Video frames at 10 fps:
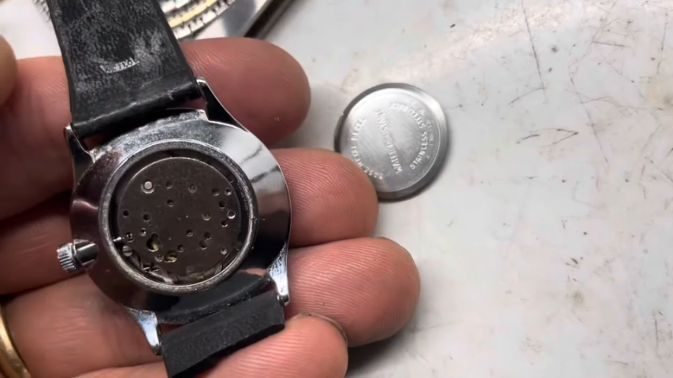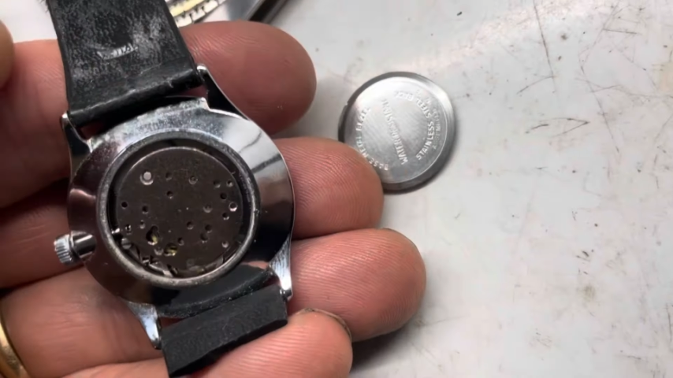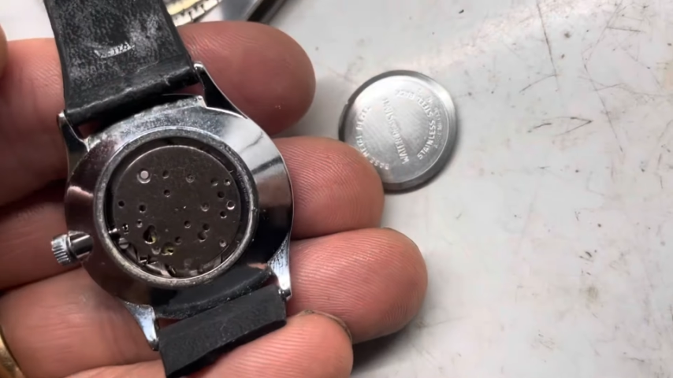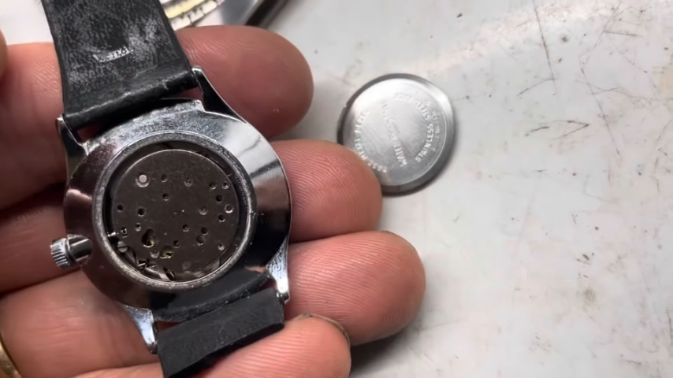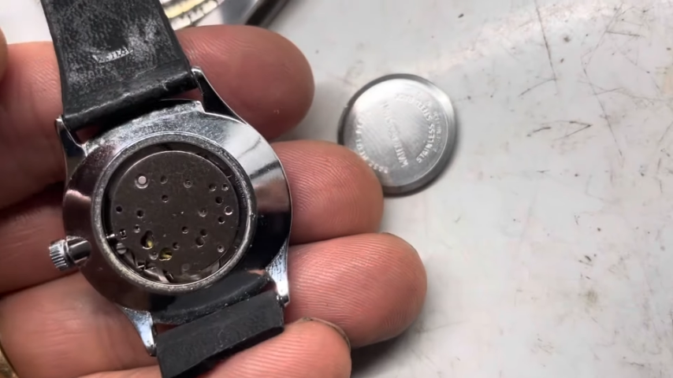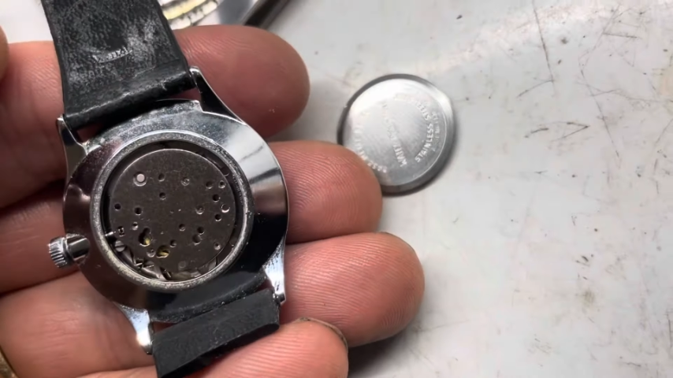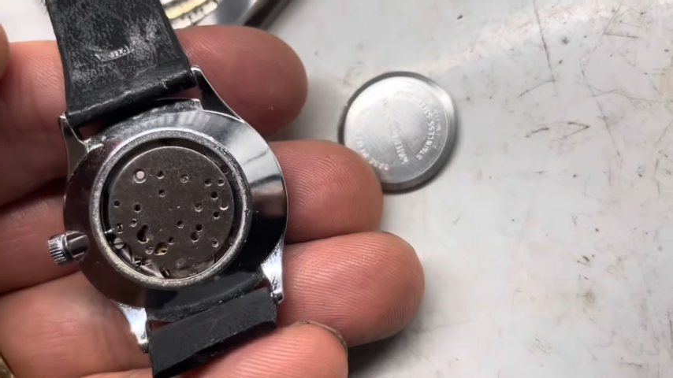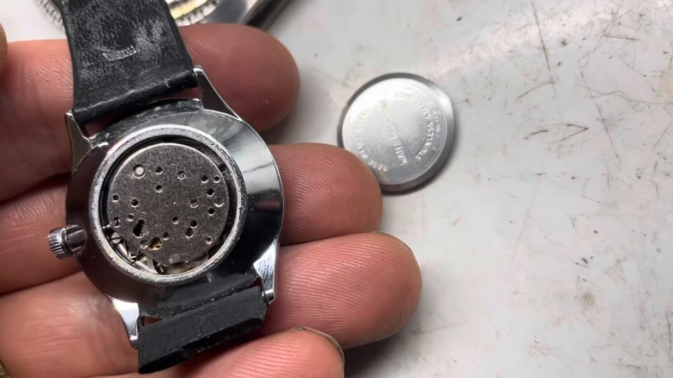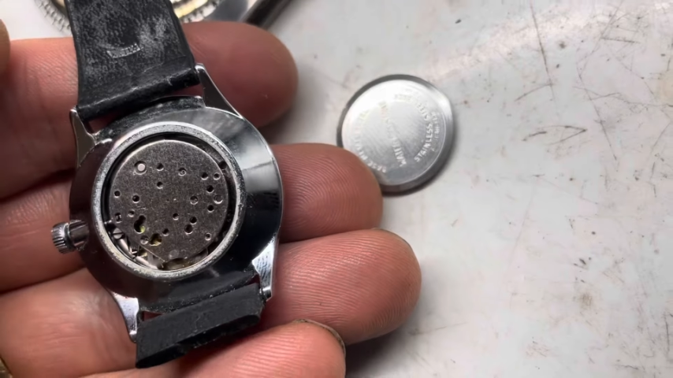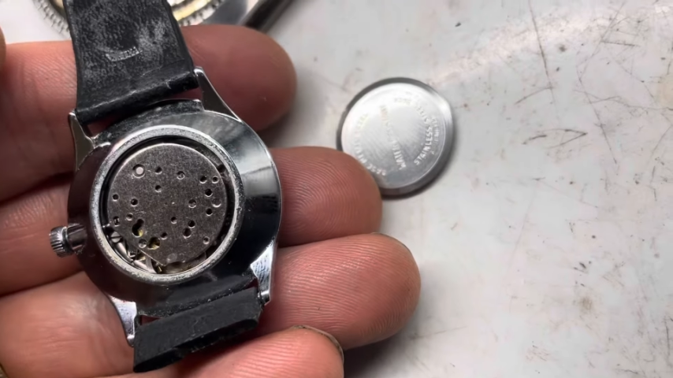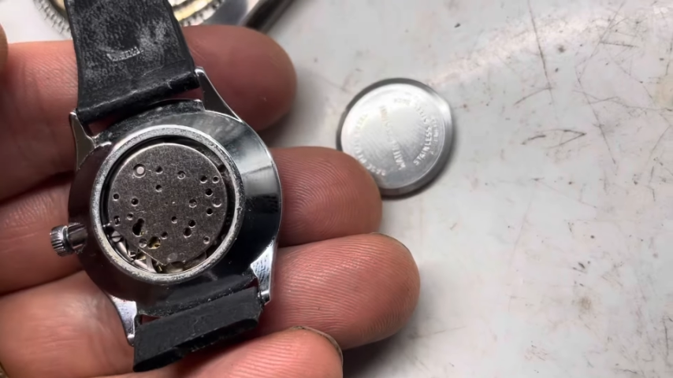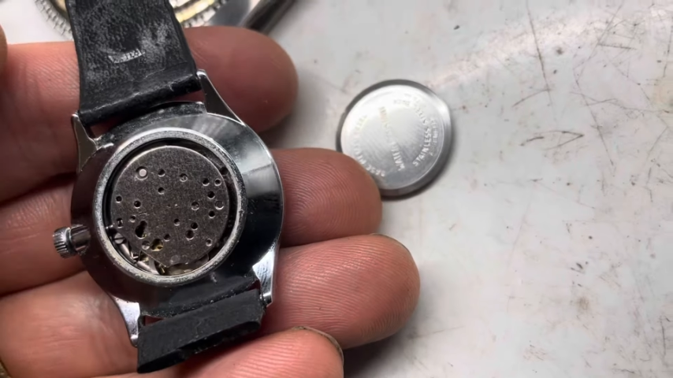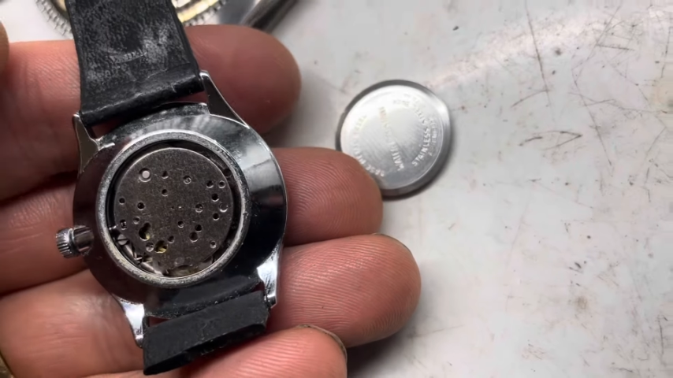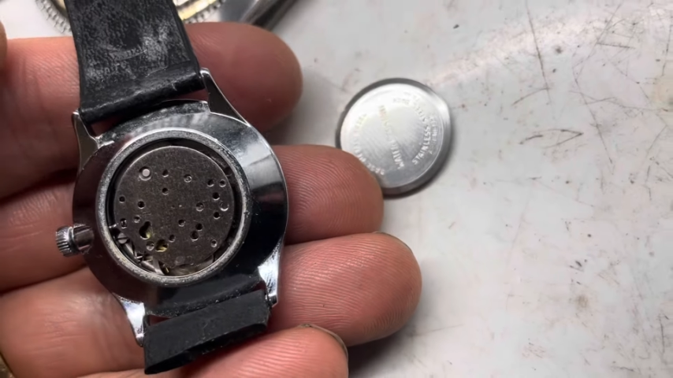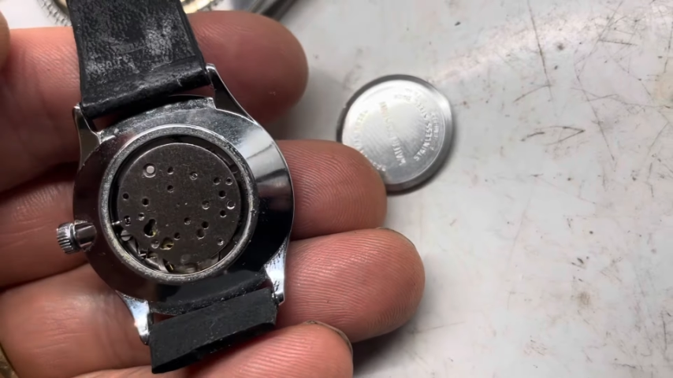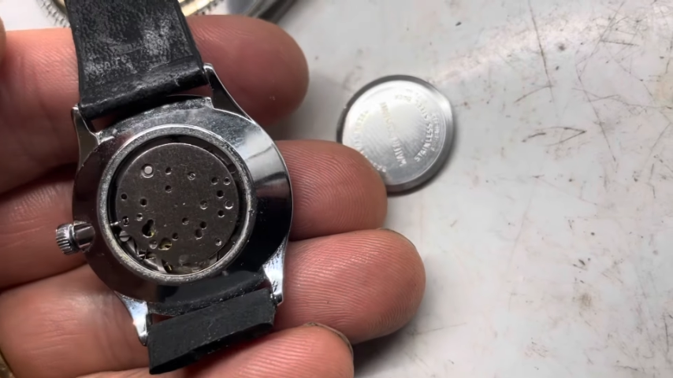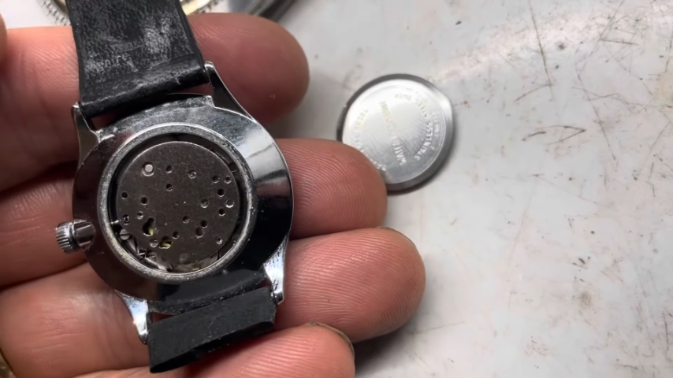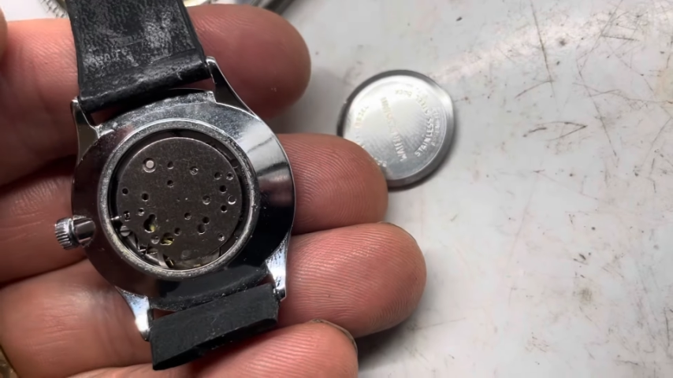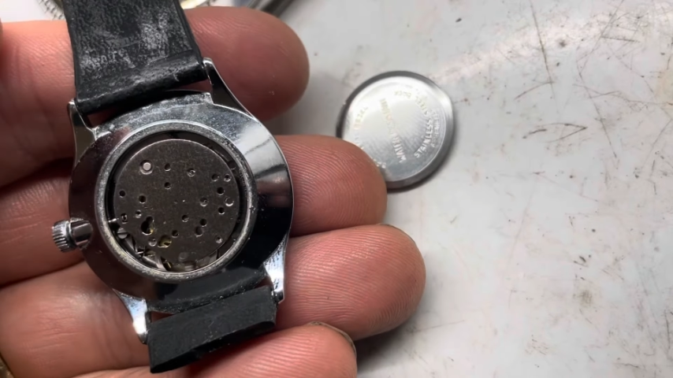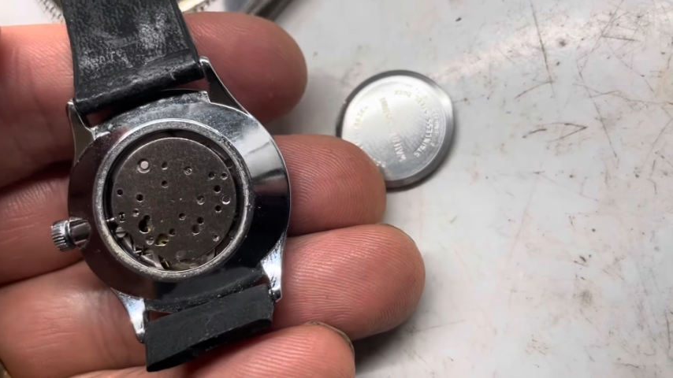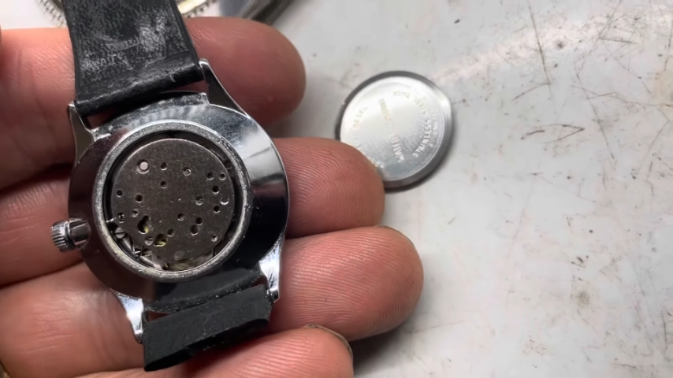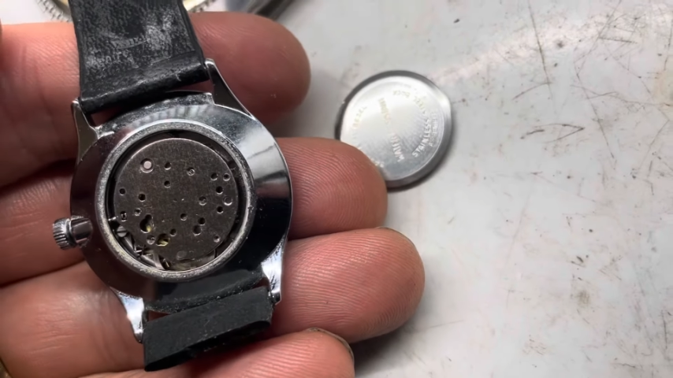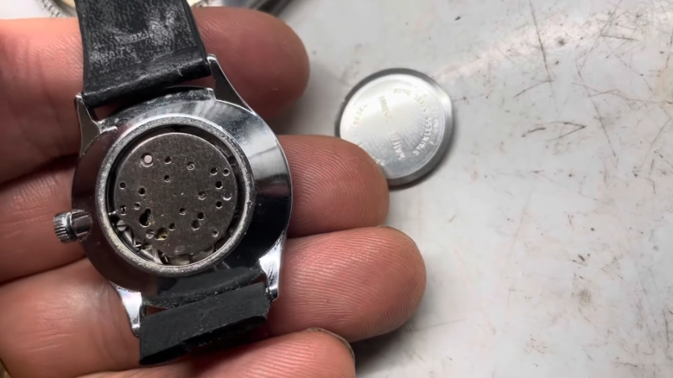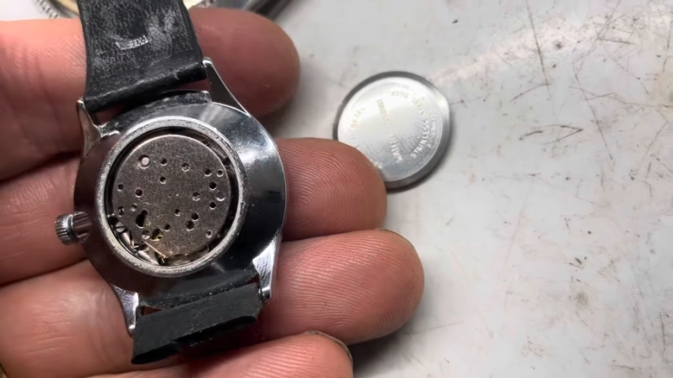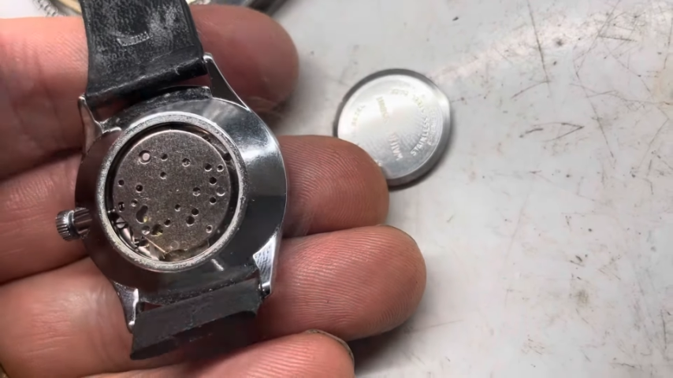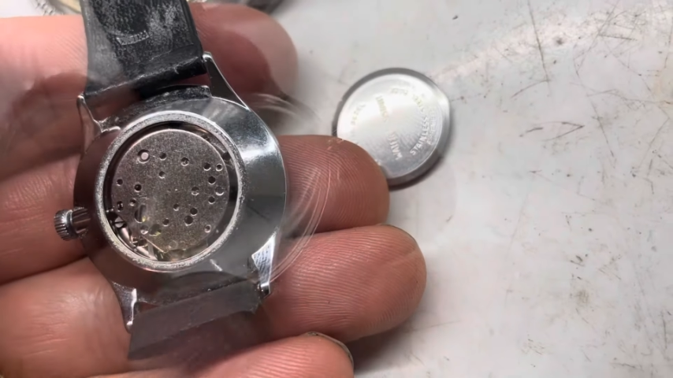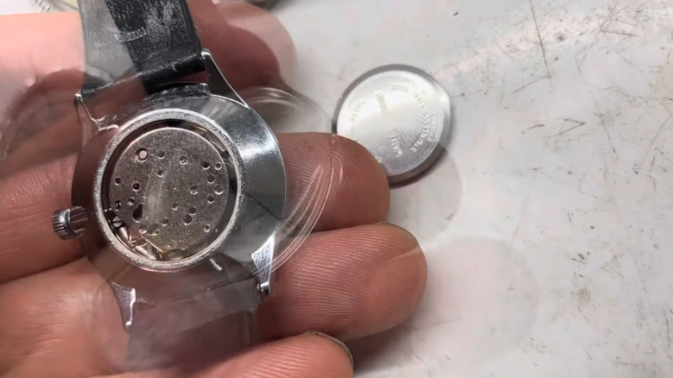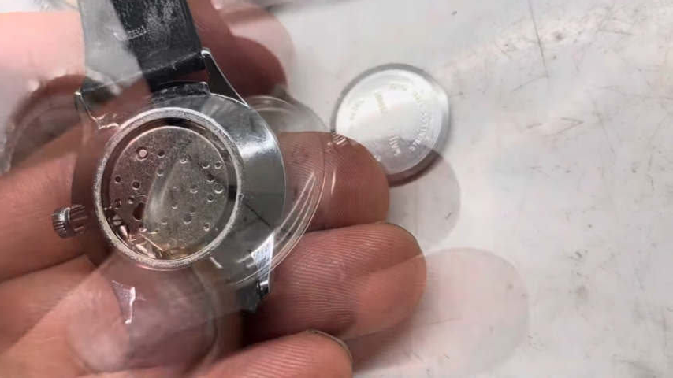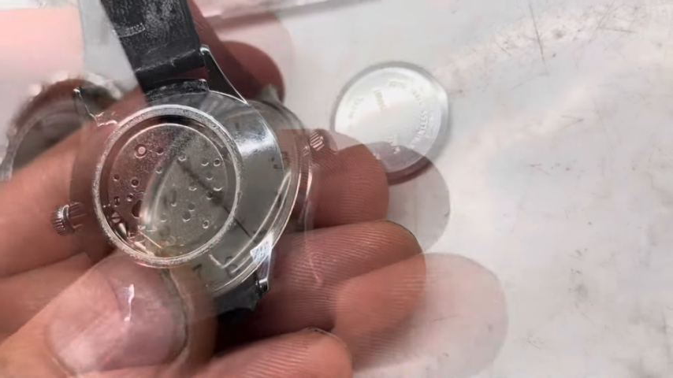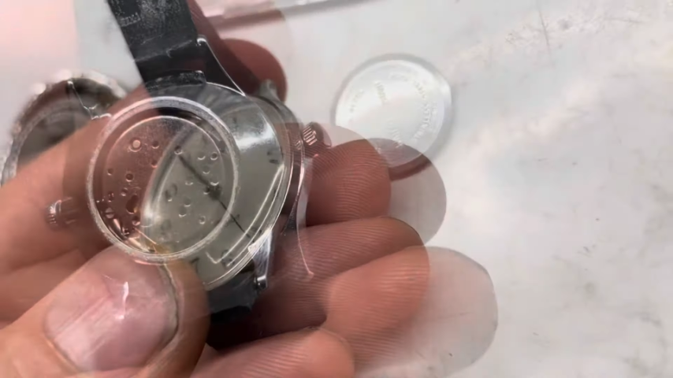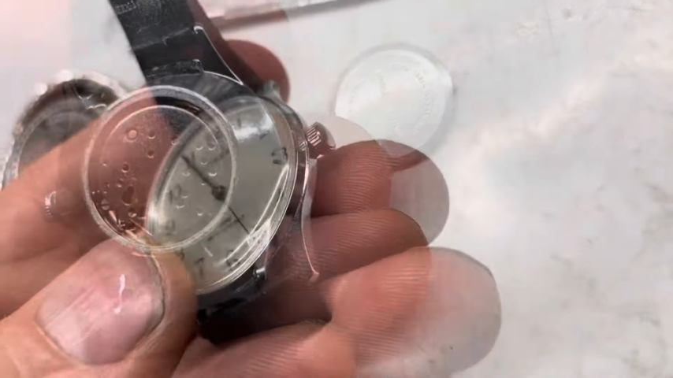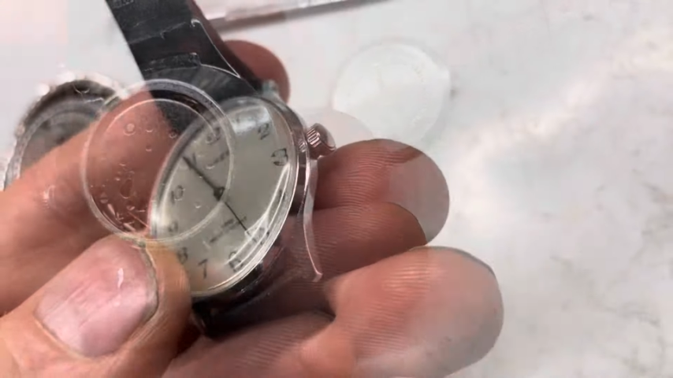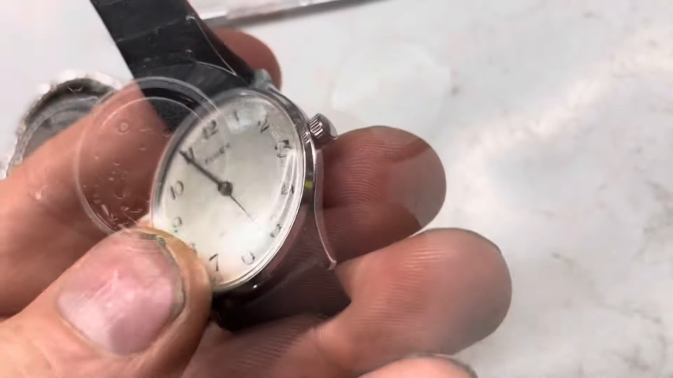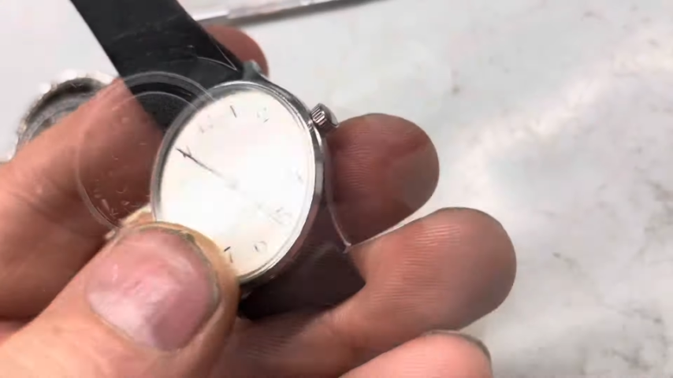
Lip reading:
[unreadable: no face in view]